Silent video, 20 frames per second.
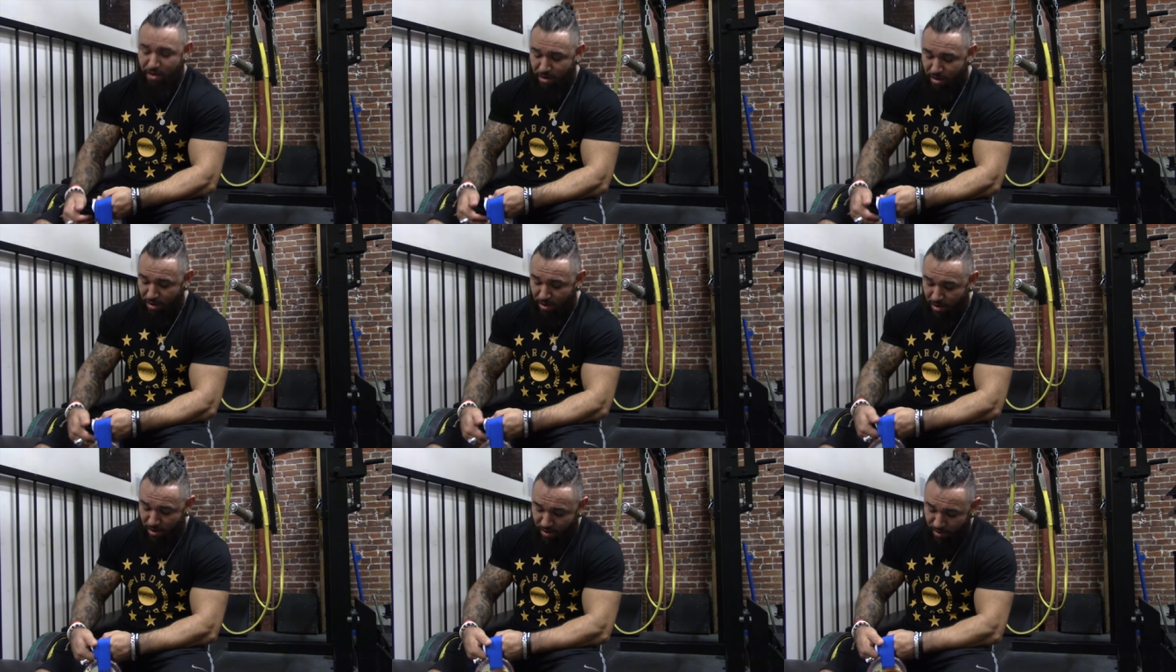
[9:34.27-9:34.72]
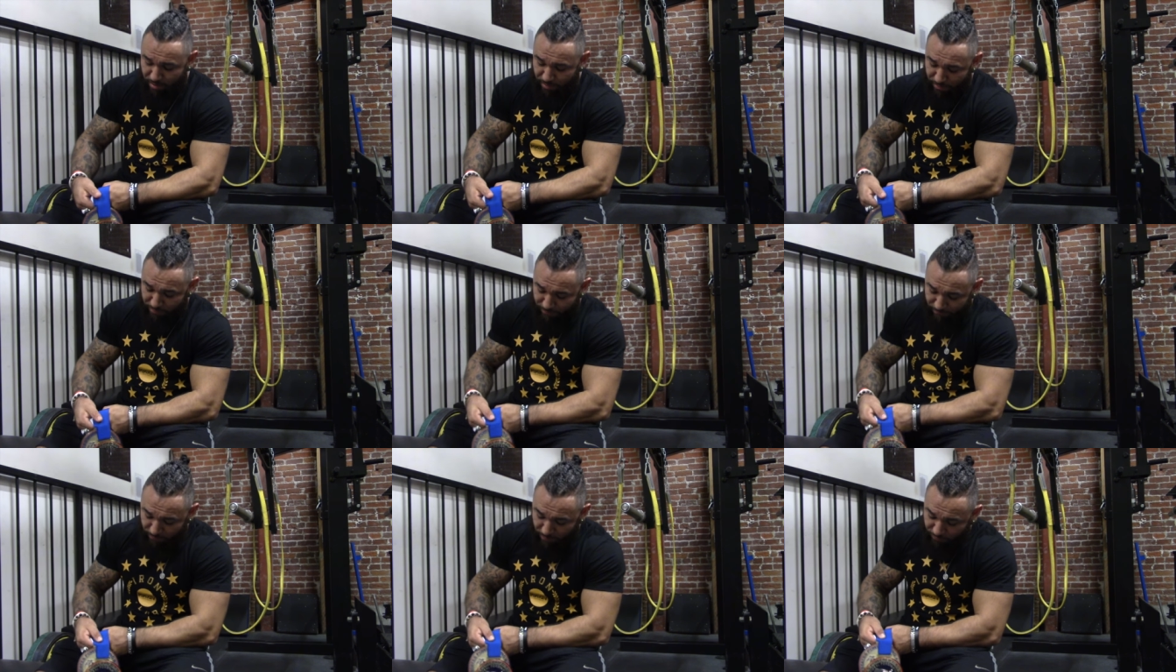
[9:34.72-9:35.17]
Uh,
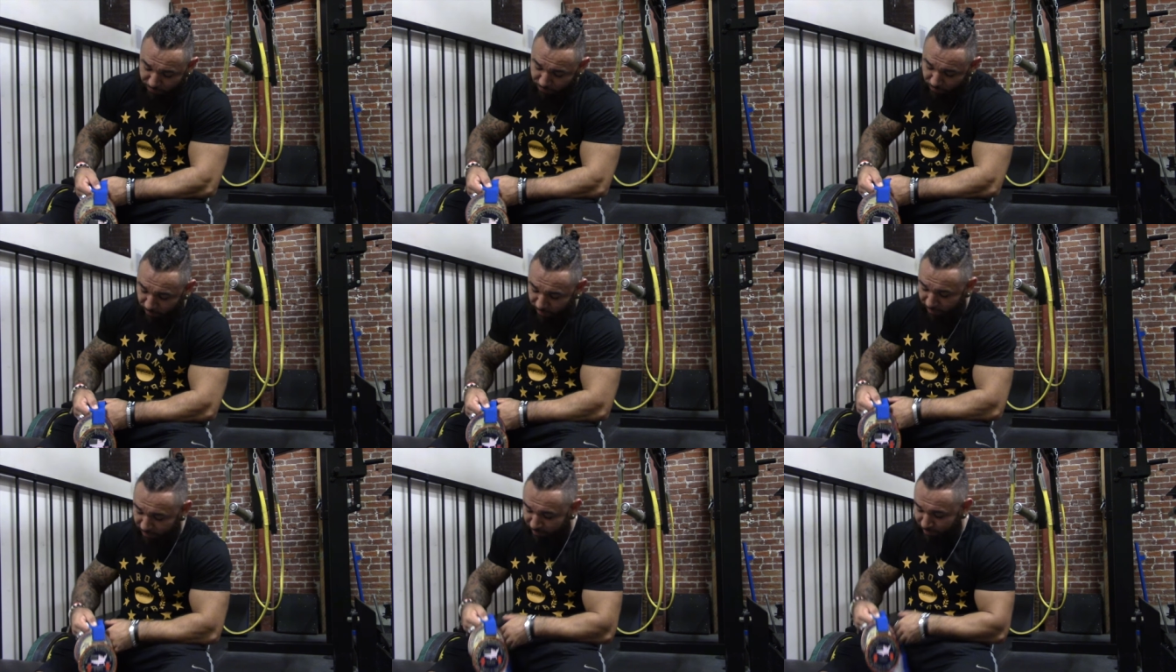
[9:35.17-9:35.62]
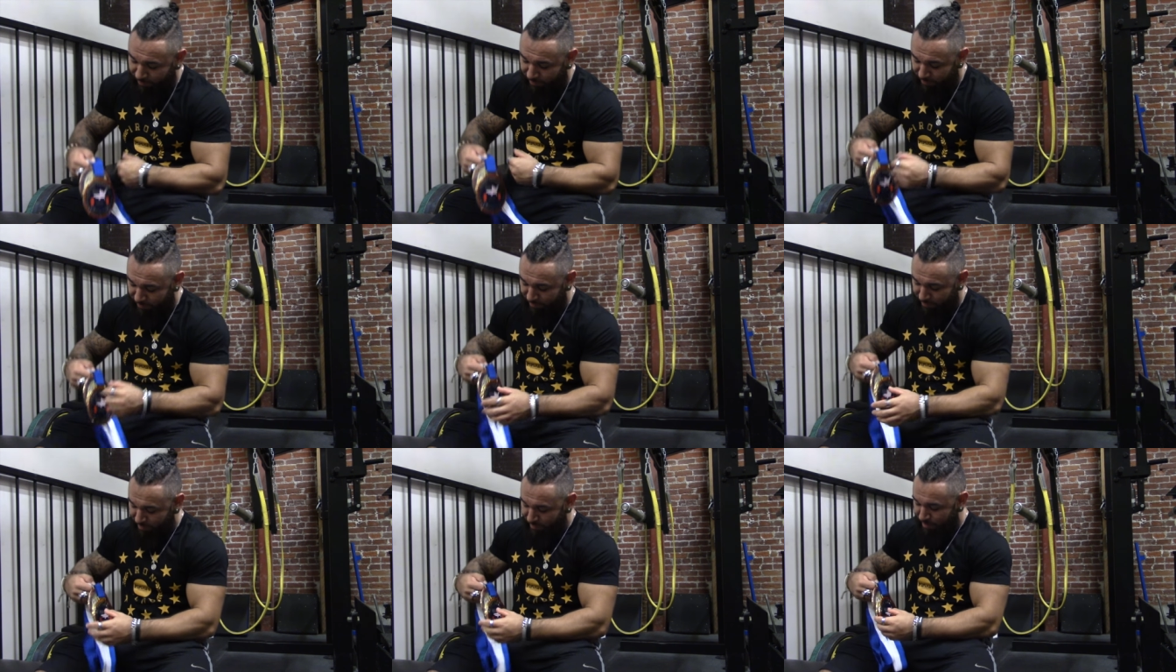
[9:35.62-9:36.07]
the first one
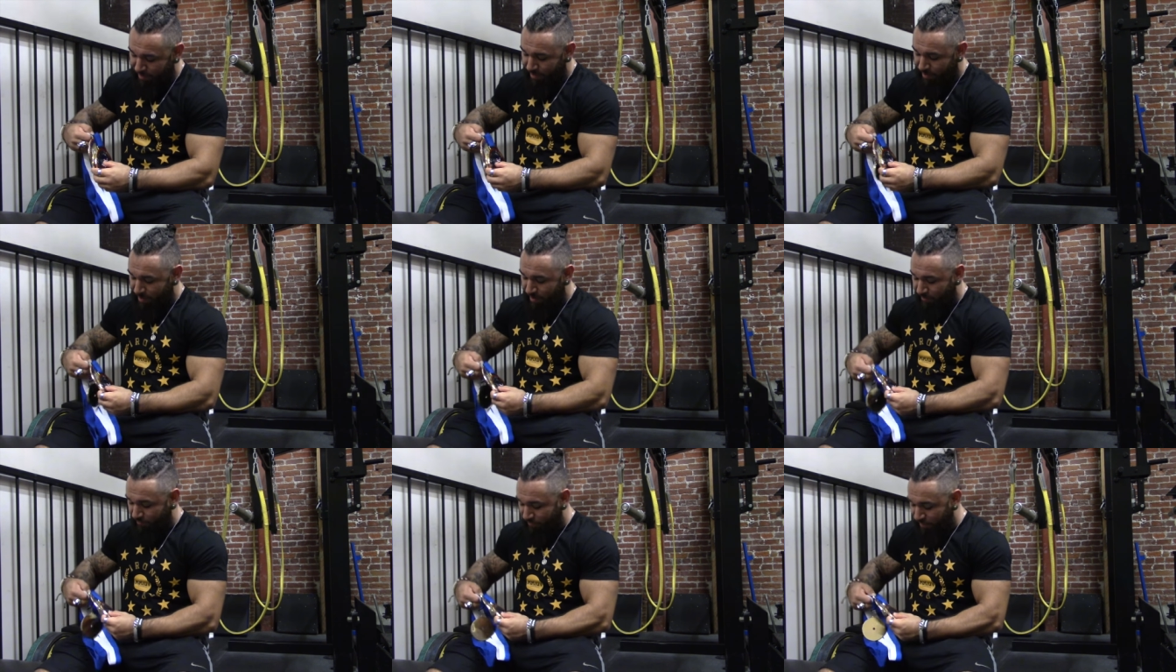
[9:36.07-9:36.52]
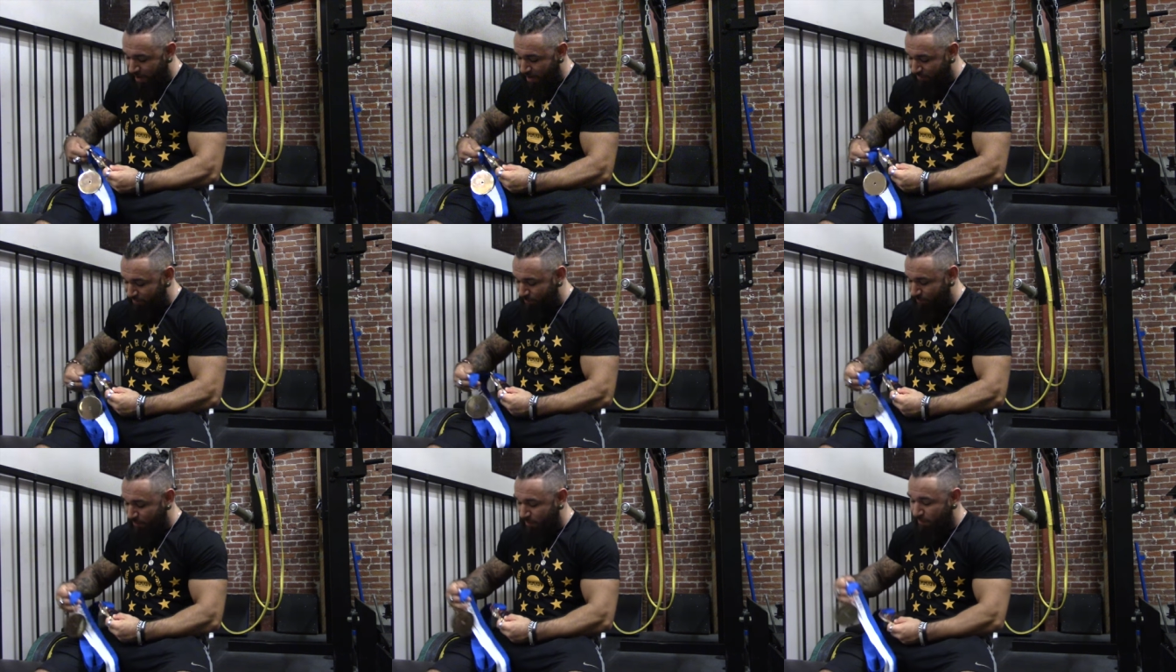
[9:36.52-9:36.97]
it's
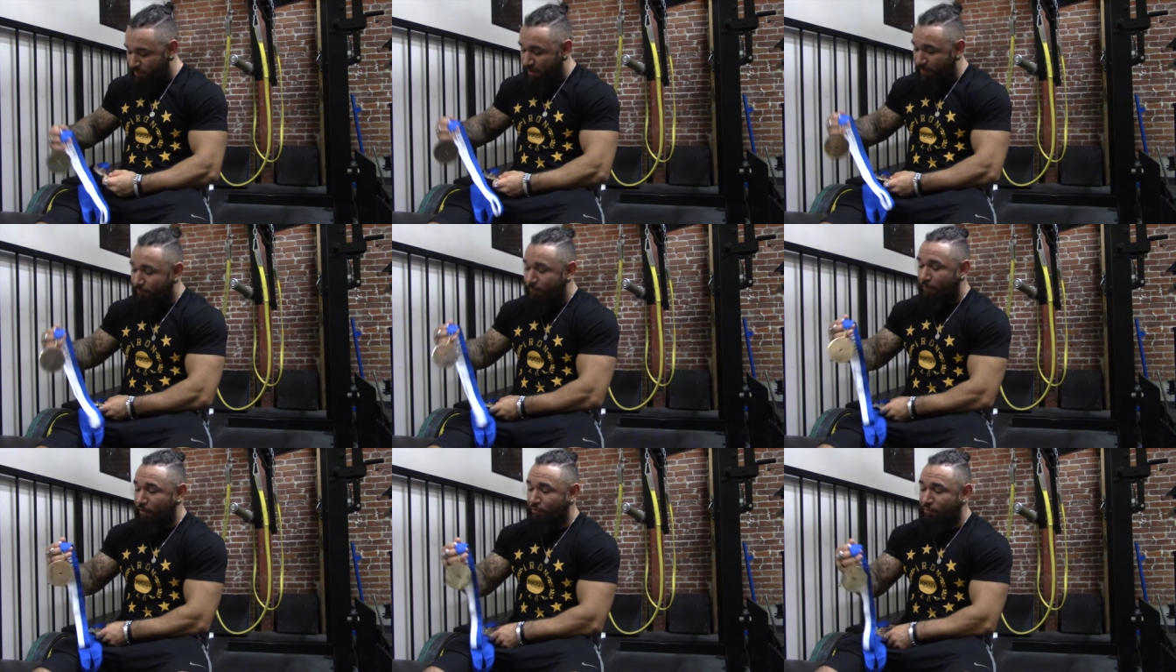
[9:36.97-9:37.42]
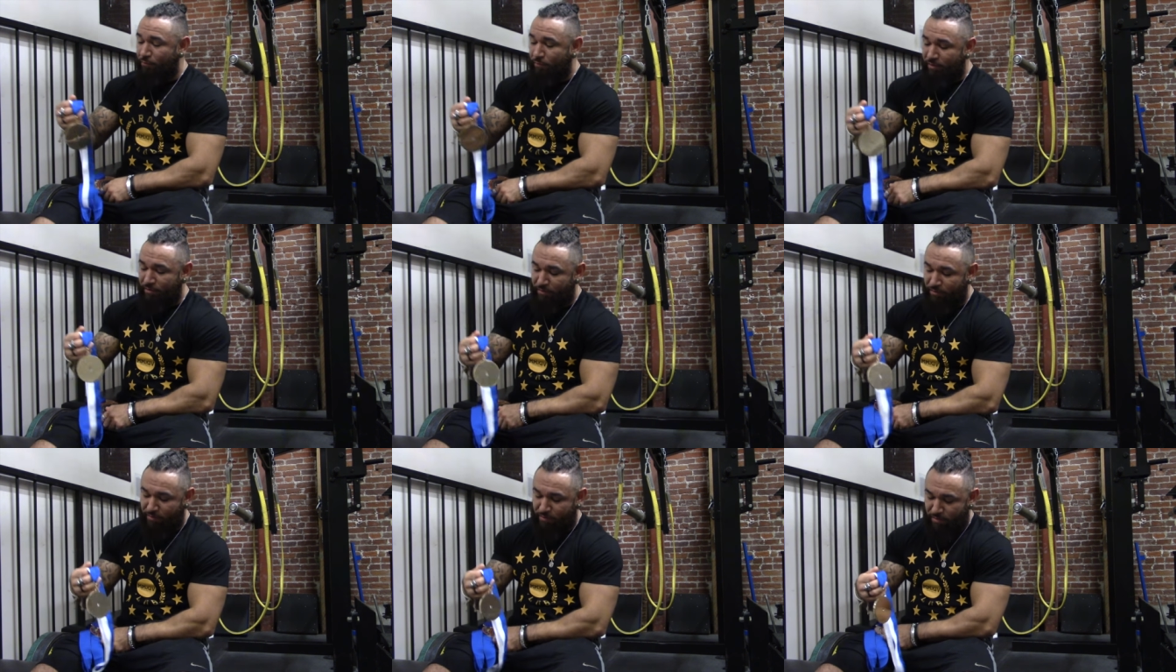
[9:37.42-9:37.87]
got to be my first one